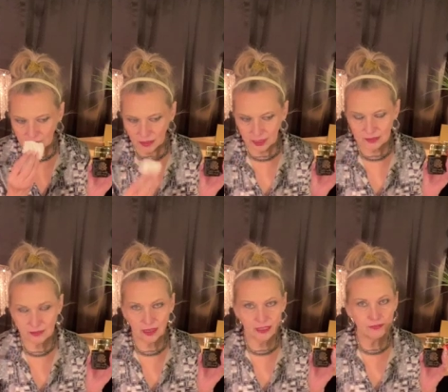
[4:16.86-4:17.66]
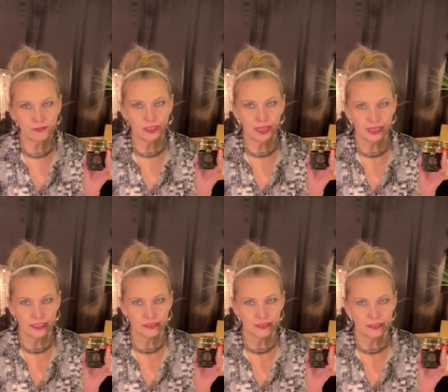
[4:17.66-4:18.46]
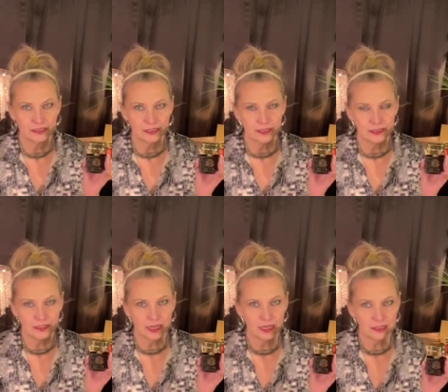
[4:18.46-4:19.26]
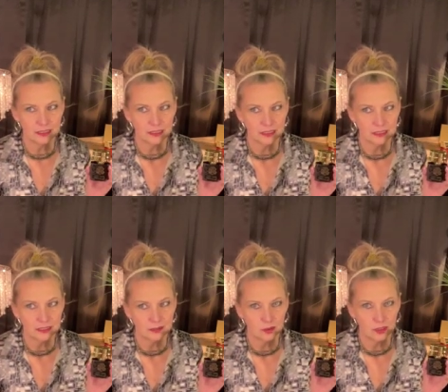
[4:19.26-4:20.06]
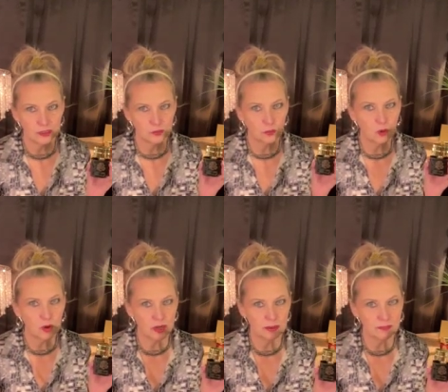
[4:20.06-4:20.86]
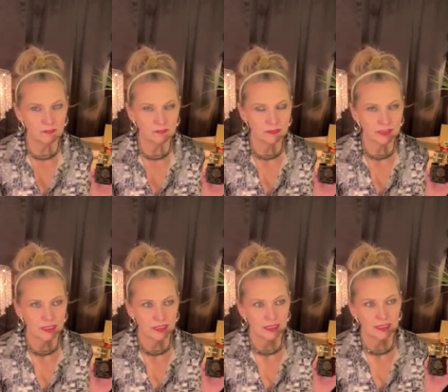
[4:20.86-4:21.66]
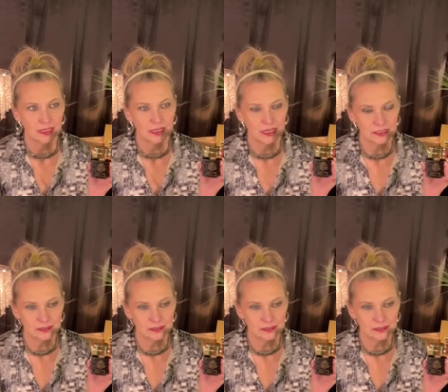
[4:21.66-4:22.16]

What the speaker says: It's kind of light, yet it's warm. I